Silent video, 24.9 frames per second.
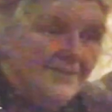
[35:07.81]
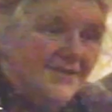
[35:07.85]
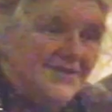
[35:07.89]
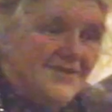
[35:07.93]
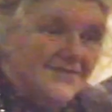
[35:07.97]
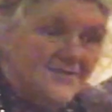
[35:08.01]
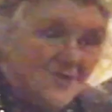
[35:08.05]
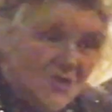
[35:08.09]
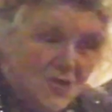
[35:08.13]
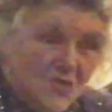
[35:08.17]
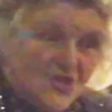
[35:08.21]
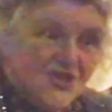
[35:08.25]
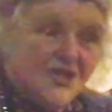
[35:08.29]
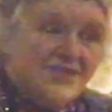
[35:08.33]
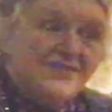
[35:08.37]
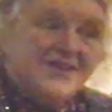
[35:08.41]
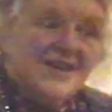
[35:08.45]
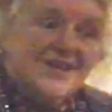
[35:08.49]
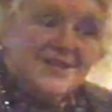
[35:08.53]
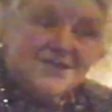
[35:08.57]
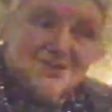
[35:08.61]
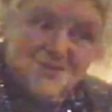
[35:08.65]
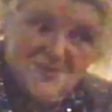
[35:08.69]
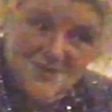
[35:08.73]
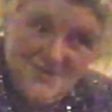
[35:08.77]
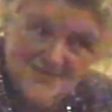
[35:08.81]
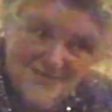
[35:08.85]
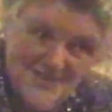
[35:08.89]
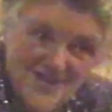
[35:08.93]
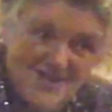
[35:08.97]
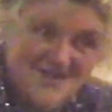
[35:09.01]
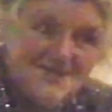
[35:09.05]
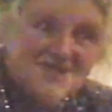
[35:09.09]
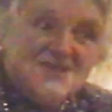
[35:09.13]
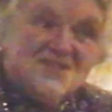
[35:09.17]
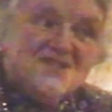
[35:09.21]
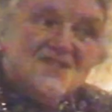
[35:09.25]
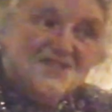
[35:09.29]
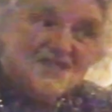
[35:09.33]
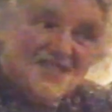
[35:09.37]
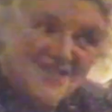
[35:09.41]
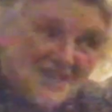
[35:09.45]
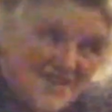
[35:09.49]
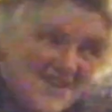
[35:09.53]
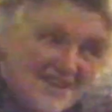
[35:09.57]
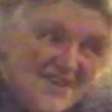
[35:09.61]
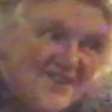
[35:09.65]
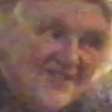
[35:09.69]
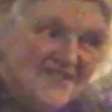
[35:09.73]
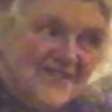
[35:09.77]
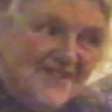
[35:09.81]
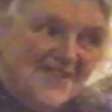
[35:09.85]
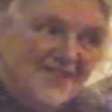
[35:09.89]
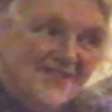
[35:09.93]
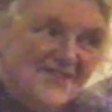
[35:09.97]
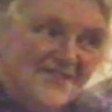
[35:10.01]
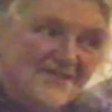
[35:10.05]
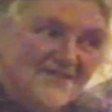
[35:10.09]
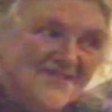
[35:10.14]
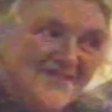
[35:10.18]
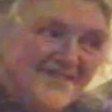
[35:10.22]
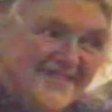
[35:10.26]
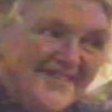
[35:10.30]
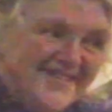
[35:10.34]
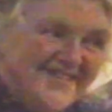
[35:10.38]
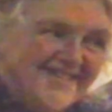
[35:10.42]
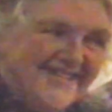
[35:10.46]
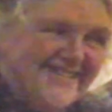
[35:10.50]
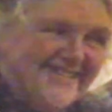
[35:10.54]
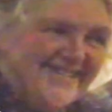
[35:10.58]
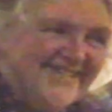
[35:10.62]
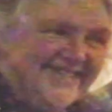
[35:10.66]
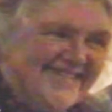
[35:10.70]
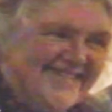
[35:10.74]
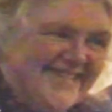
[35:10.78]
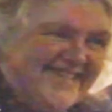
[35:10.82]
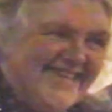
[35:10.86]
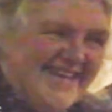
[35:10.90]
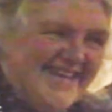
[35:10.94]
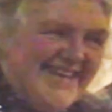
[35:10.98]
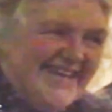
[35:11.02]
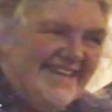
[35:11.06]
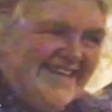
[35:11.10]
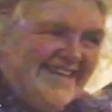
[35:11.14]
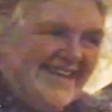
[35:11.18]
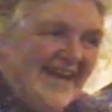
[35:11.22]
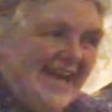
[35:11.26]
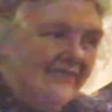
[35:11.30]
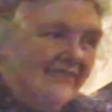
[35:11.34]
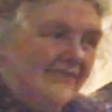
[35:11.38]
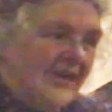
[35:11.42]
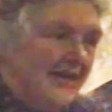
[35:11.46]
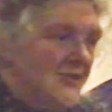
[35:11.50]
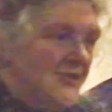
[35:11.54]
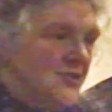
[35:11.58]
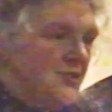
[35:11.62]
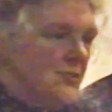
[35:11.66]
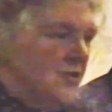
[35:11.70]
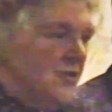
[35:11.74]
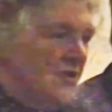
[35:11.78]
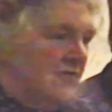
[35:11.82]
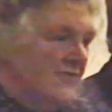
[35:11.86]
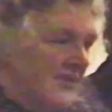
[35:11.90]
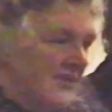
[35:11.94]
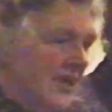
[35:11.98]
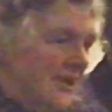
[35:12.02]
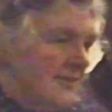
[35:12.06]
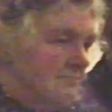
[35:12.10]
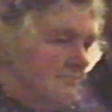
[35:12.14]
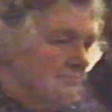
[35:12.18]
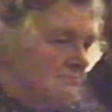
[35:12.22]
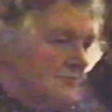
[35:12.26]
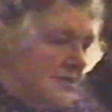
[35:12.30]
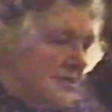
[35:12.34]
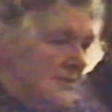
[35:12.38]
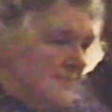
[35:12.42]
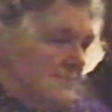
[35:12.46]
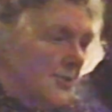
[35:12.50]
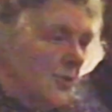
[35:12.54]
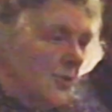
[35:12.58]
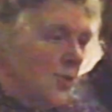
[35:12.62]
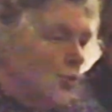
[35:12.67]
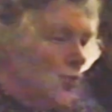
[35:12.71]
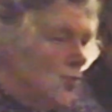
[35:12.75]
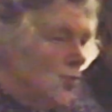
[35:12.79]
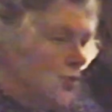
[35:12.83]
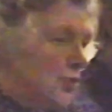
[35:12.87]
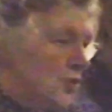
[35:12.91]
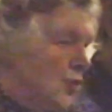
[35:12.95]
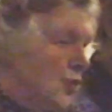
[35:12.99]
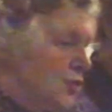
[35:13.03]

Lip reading: But of course, I had to invent a scenario. I had to invent people who